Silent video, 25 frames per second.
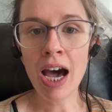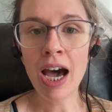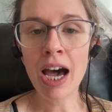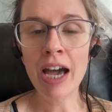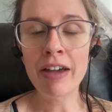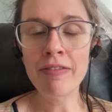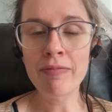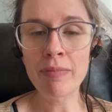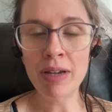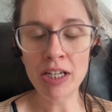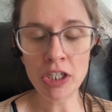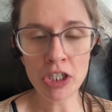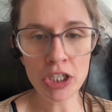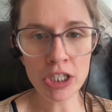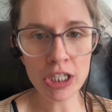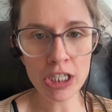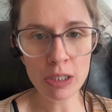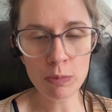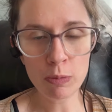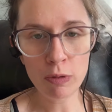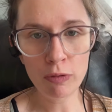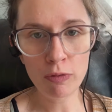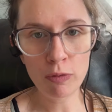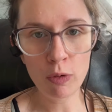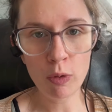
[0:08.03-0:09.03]
I've mentioned this
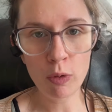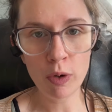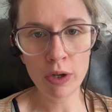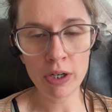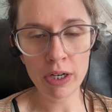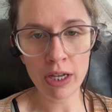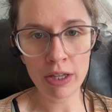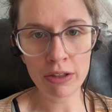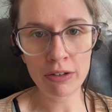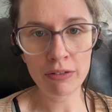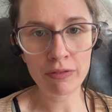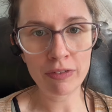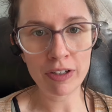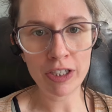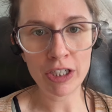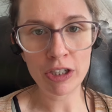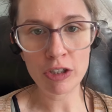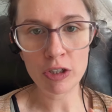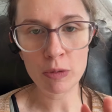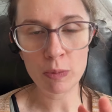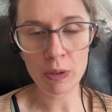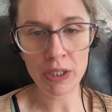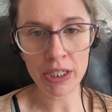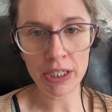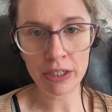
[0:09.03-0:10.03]
before in other
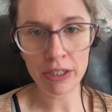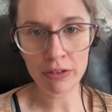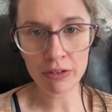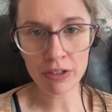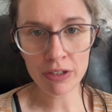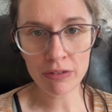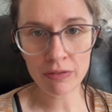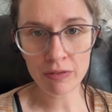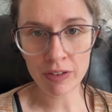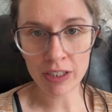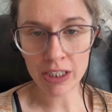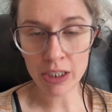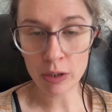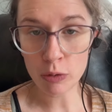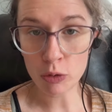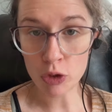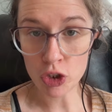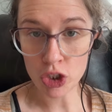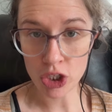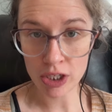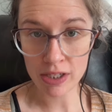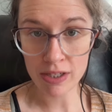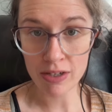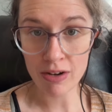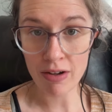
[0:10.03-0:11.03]
videos, but here's a video
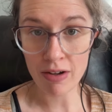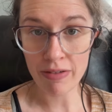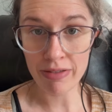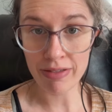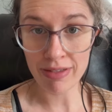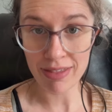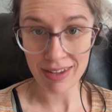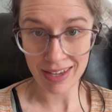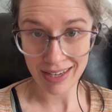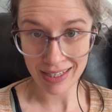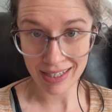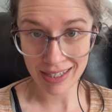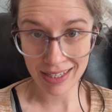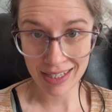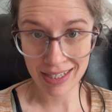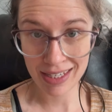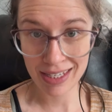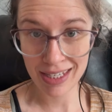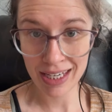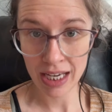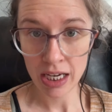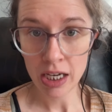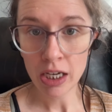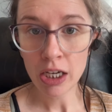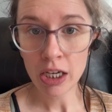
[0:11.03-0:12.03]
just on
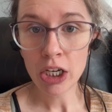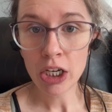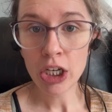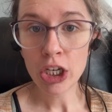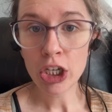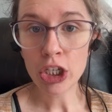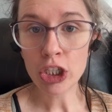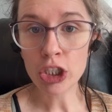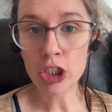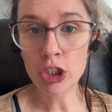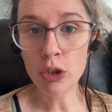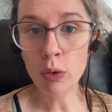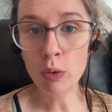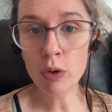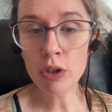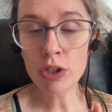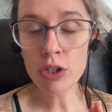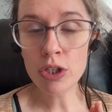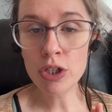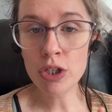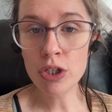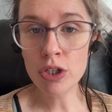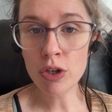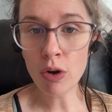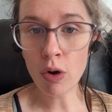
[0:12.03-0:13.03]
this. Your
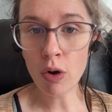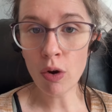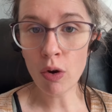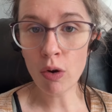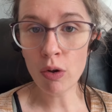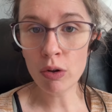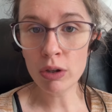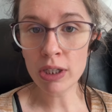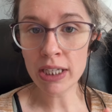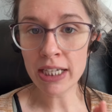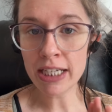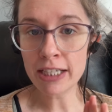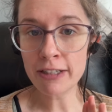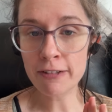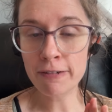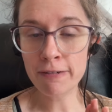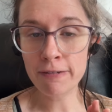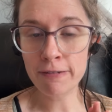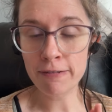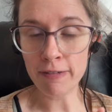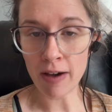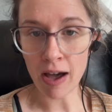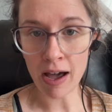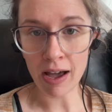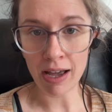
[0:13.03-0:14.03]
soul is
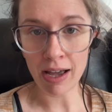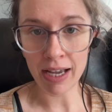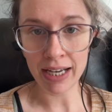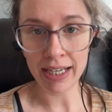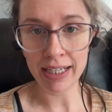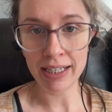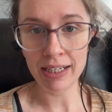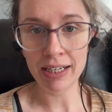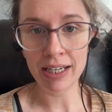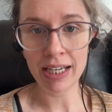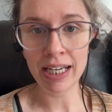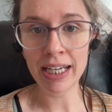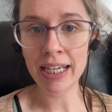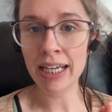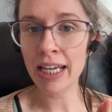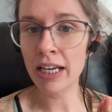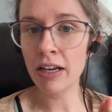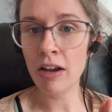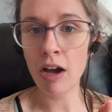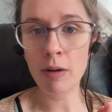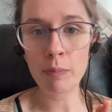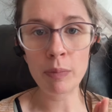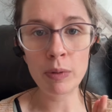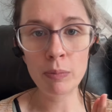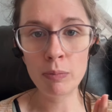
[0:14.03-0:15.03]
fine. It
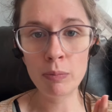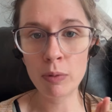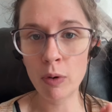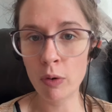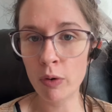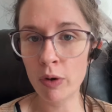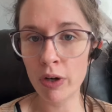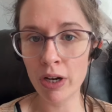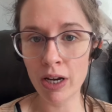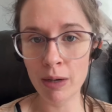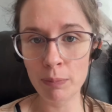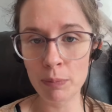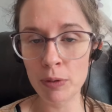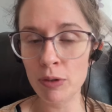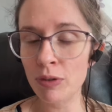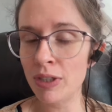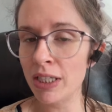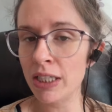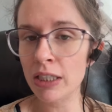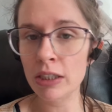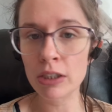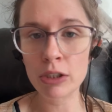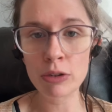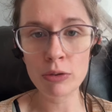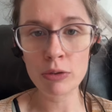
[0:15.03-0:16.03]
cannot be broken up. You
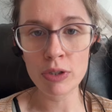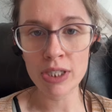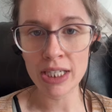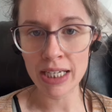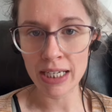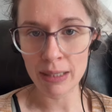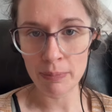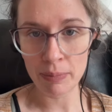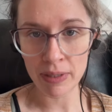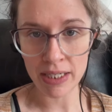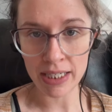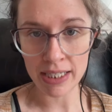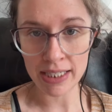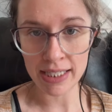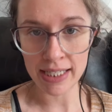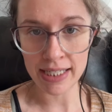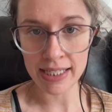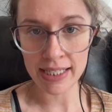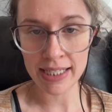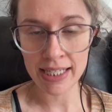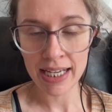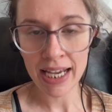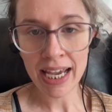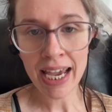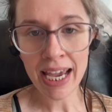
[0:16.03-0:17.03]
didn't lose any
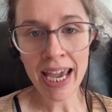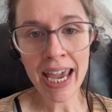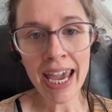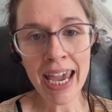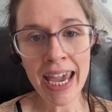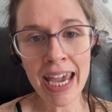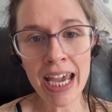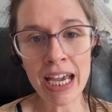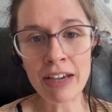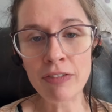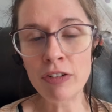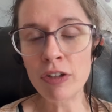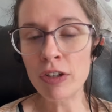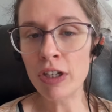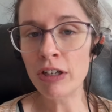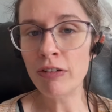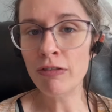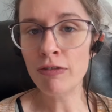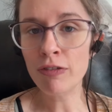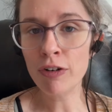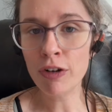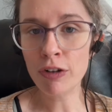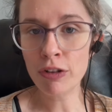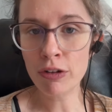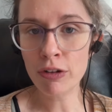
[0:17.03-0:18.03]
pieces. If you need
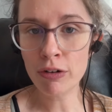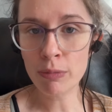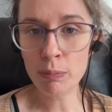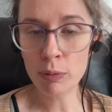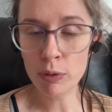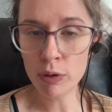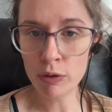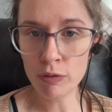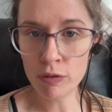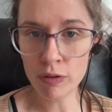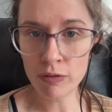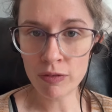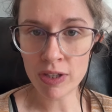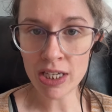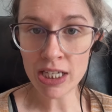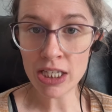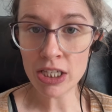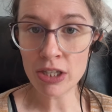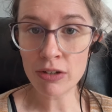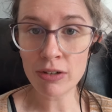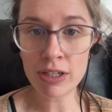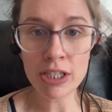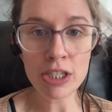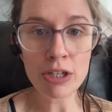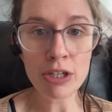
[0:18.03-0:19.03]
further proof of this,
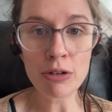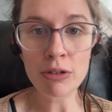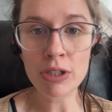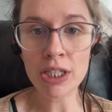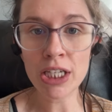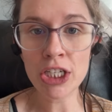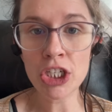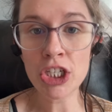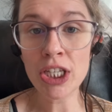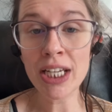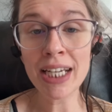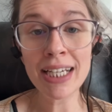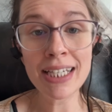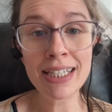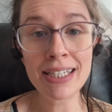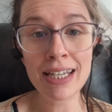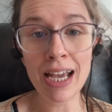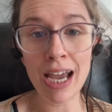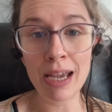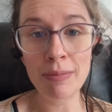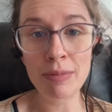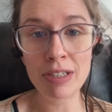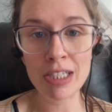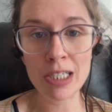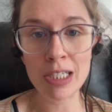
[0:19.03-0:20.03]
there is no such thing as
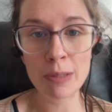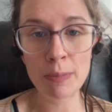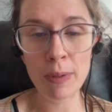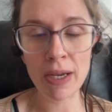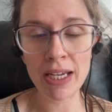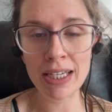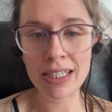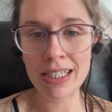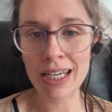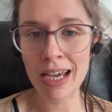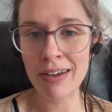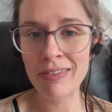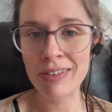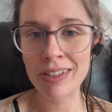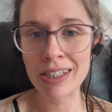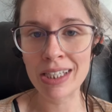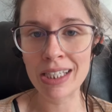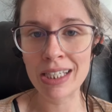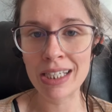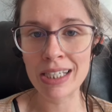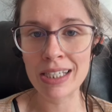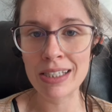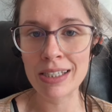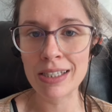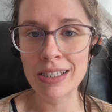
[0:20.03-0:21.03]
time and space.
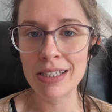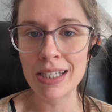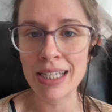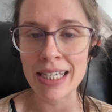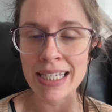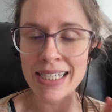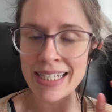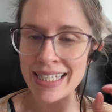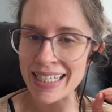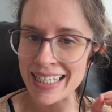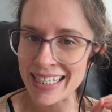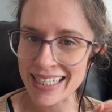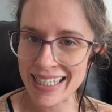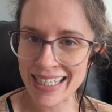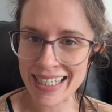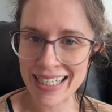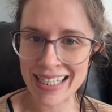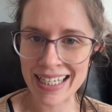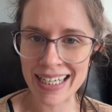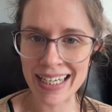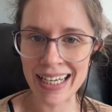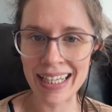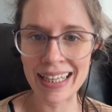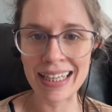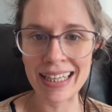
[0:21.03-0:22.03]
Everything is
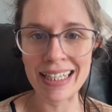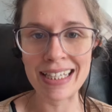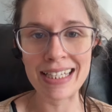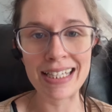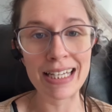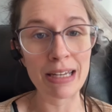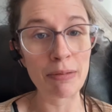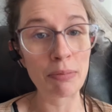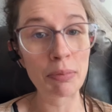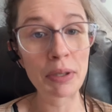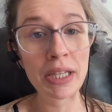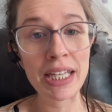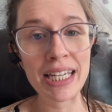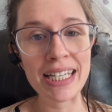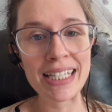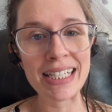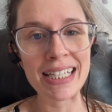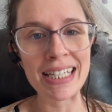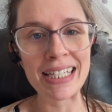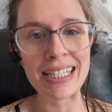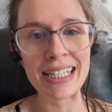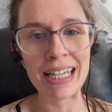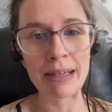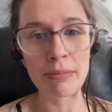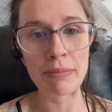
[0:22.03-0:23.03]
existing in the same place,
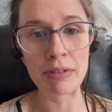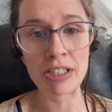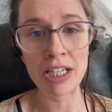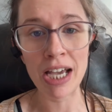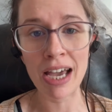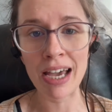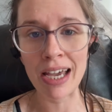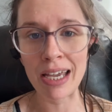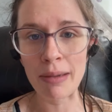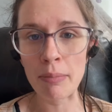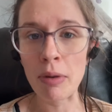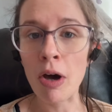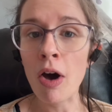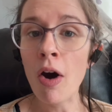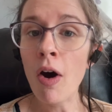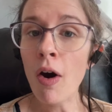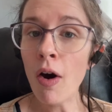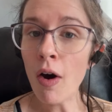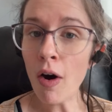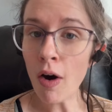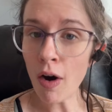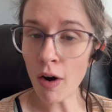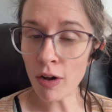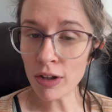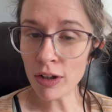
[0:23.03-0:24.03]
the same time,
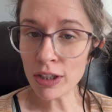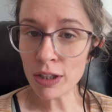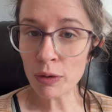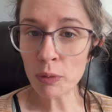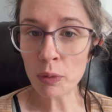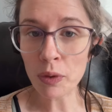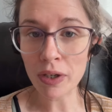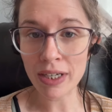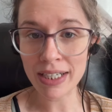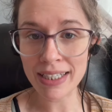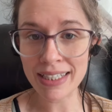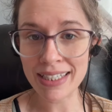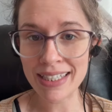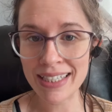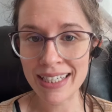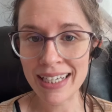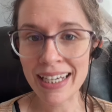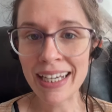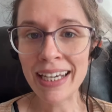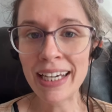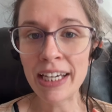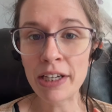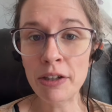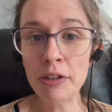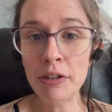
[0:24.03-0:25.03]
all at once,
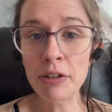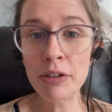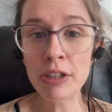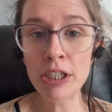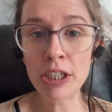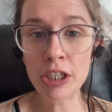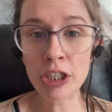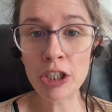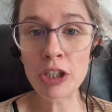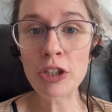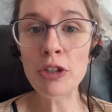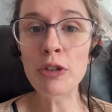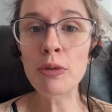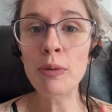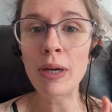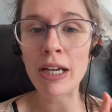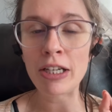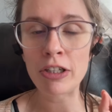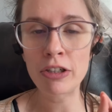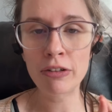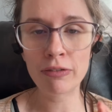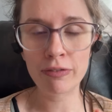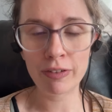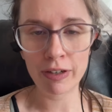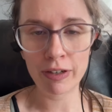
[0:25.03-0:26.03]
including you
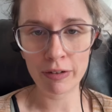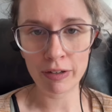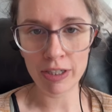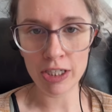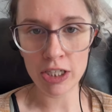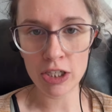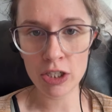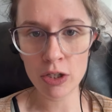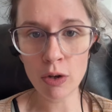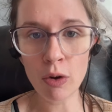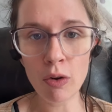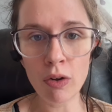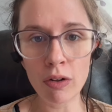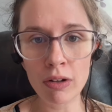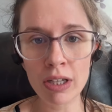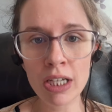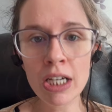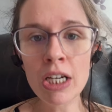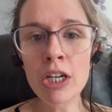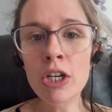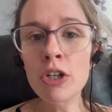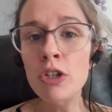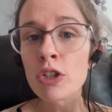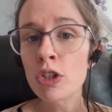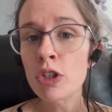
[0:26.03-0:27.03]
and your very soul.
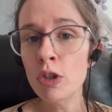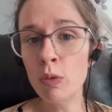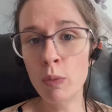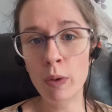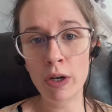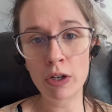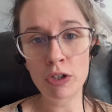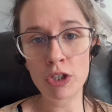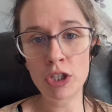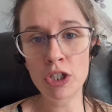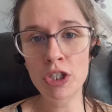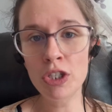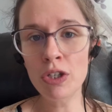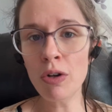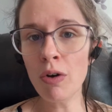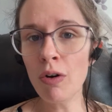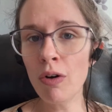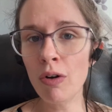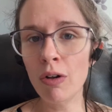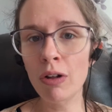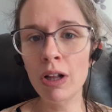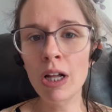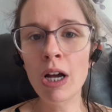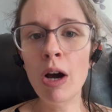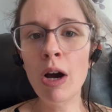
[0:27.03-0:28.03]
So where's your
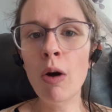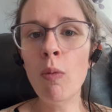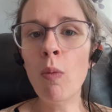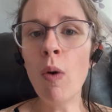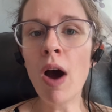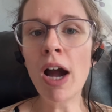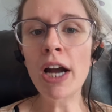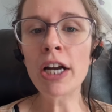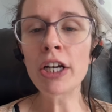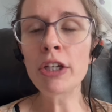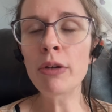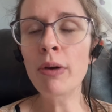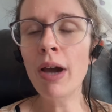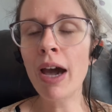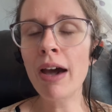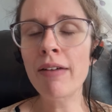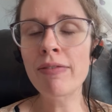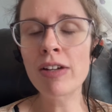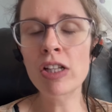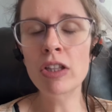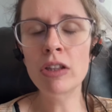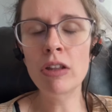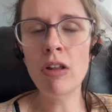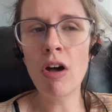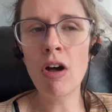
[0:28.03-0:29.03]
soul? Why are you
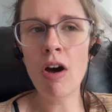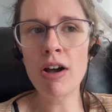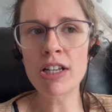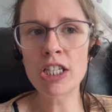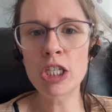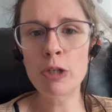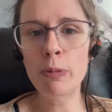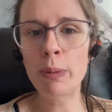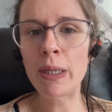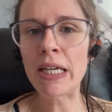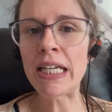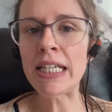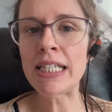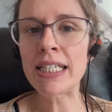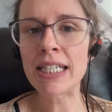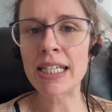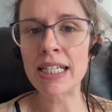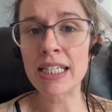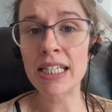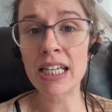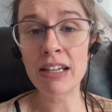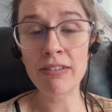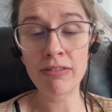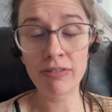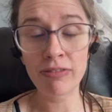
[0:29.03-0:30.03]
having lost
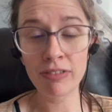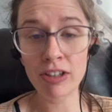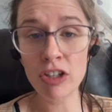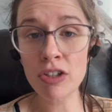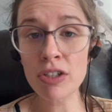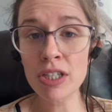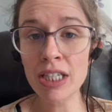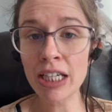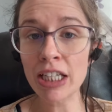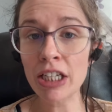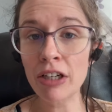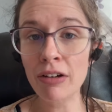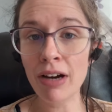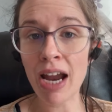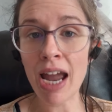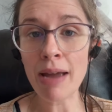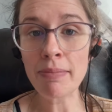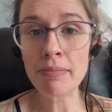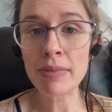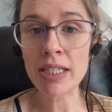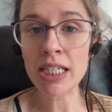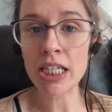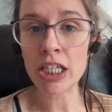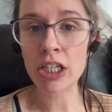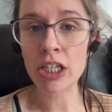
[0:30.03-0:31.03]
pieces? It feels like you're
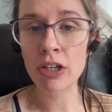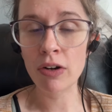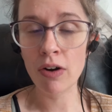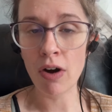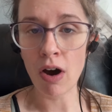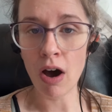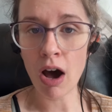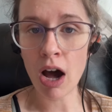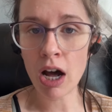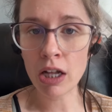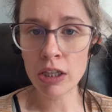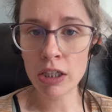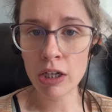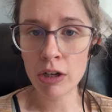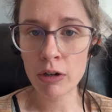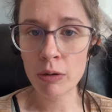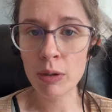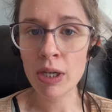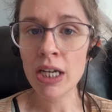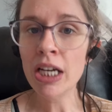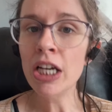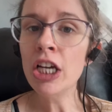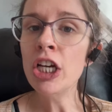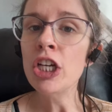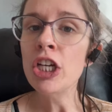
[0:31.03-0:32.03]
empty, you're hollow.
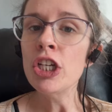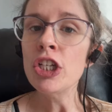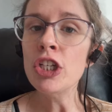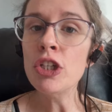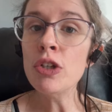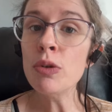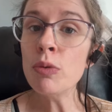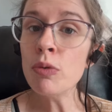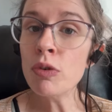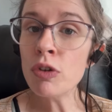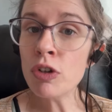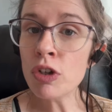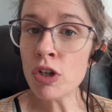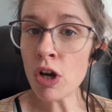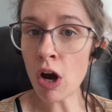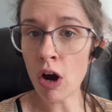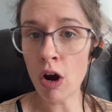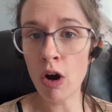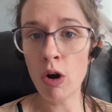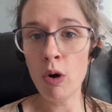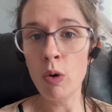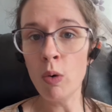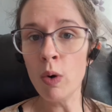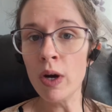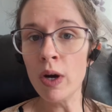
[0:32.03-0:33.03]
You
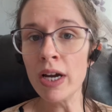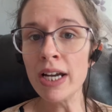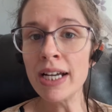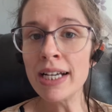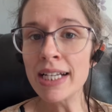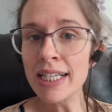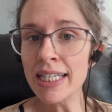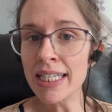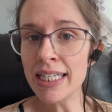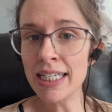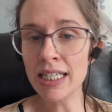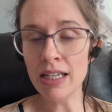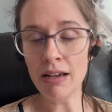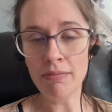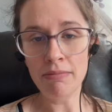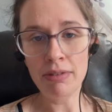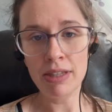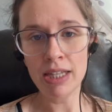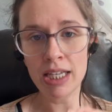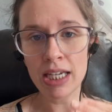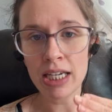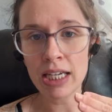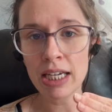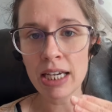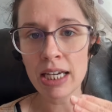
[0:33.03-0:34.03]
know
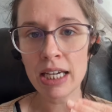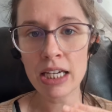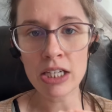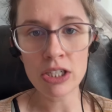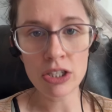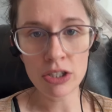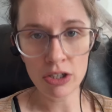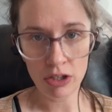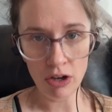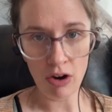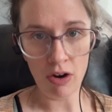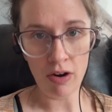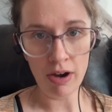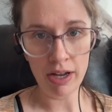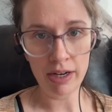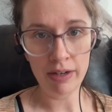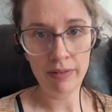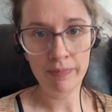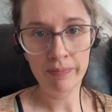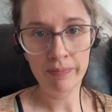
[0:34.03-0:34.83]
something is gone.